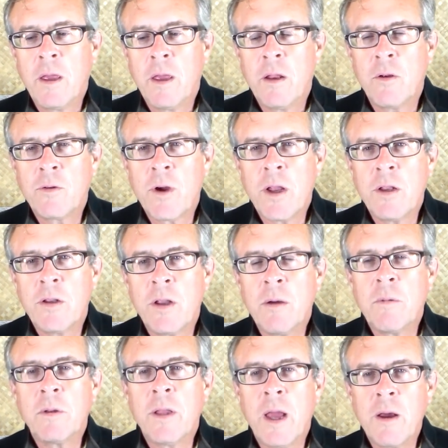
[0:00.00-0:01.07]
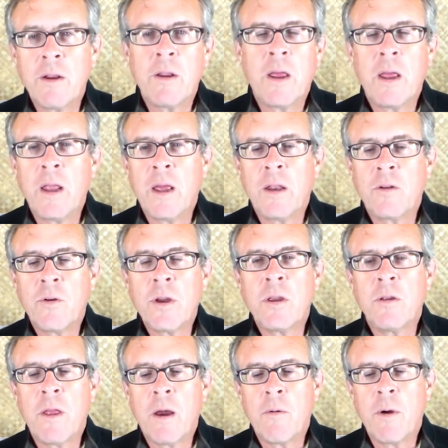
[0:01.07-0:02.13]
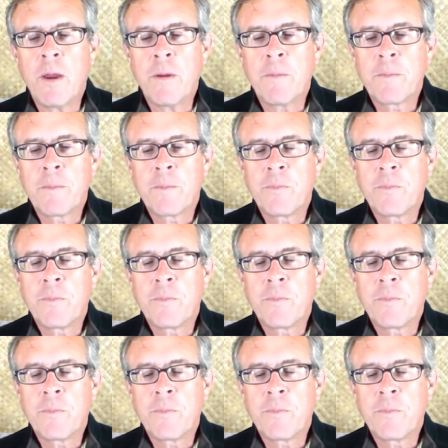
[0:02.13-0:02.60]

You know, try to double down and, and, and trick you that way.